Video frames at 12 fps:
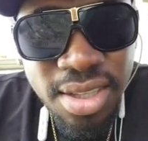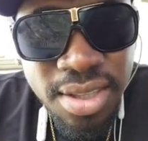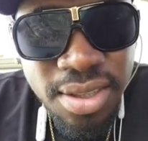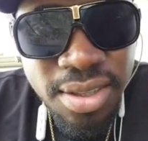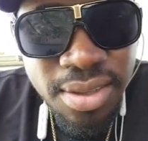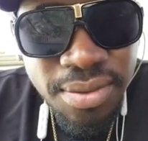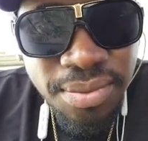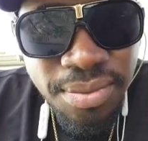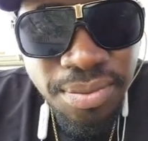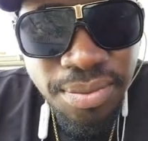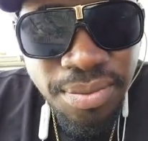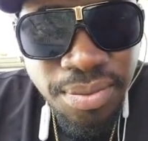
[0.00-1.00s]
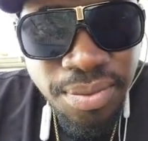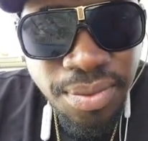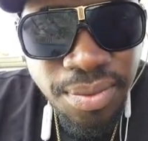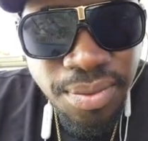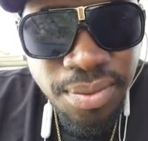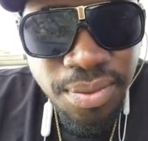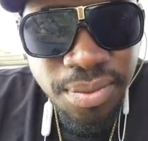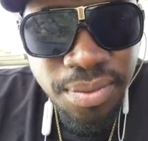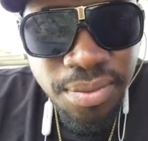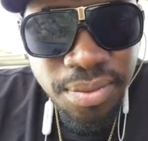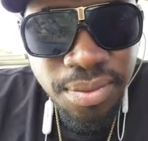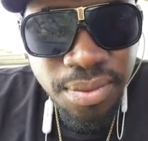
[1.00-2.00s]

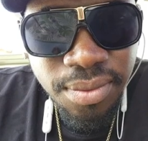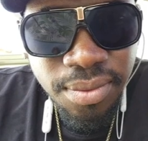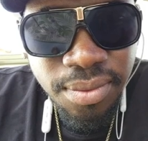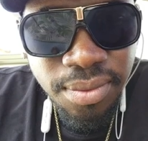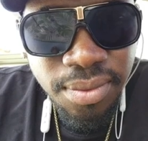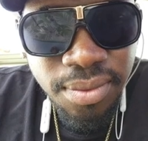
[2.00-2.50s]
Nobody speaks.